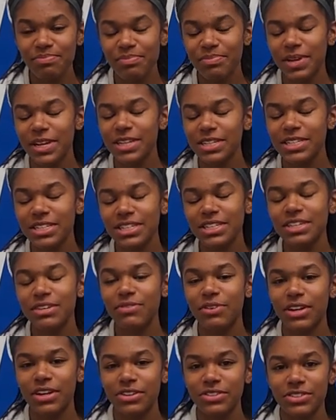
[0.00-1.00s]
Basically,
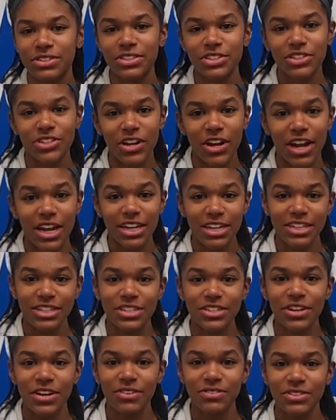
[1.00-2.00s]
what I was trying to
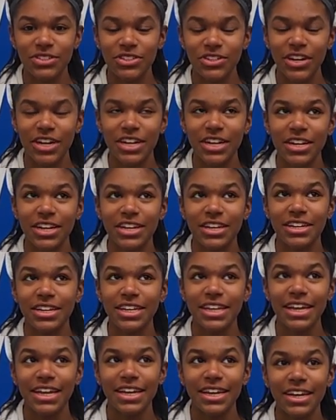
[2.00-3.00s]
do, I was trying to
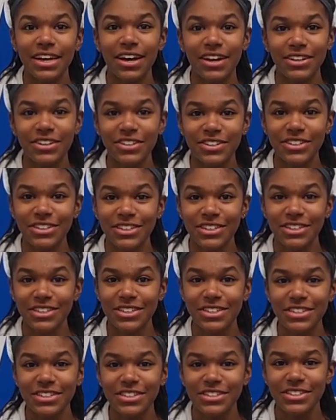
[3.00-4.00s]
get under
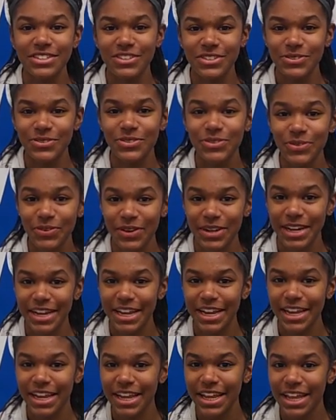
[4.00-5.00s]

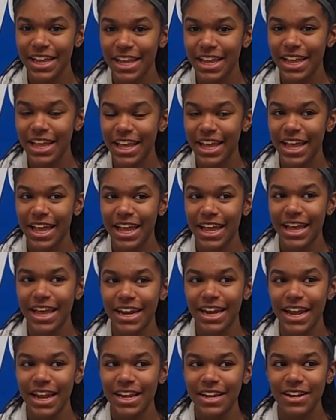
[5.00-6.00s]
220,
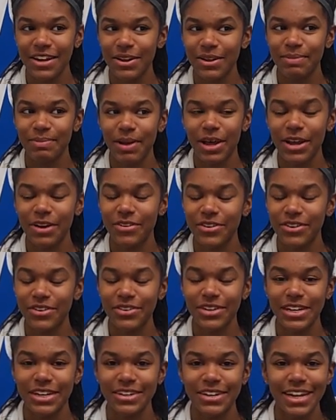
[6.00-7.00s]
and I ended up, I don't know
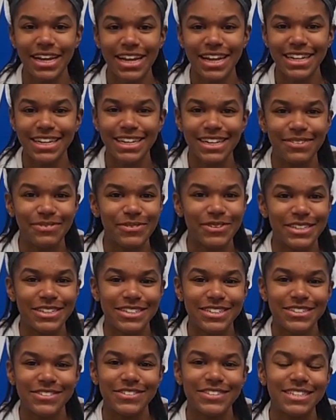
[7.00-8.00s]
how, I ended up with a
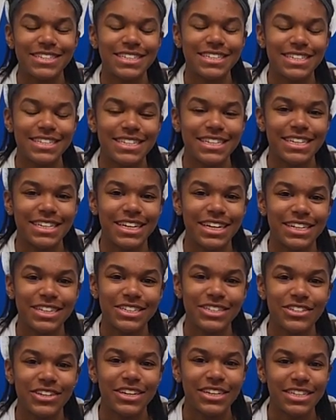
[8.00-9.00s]
216. I
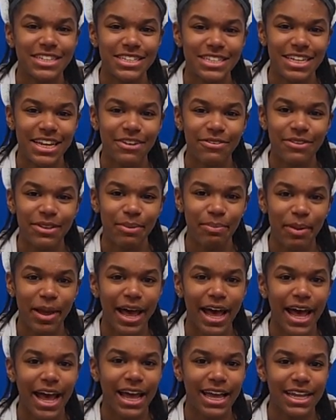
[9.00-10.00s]
just tried to stay with the
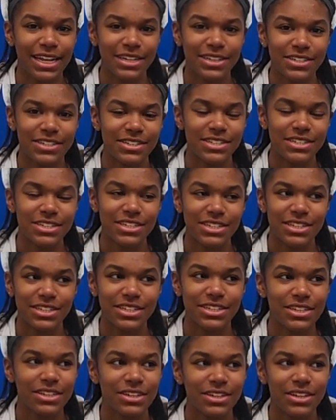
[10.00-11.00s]
pack and just,
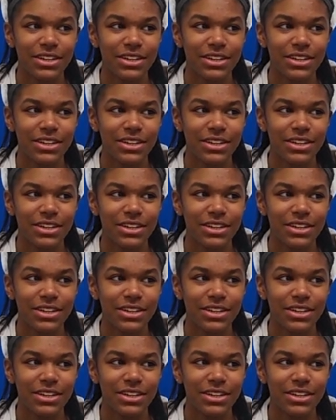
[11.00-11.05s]
like,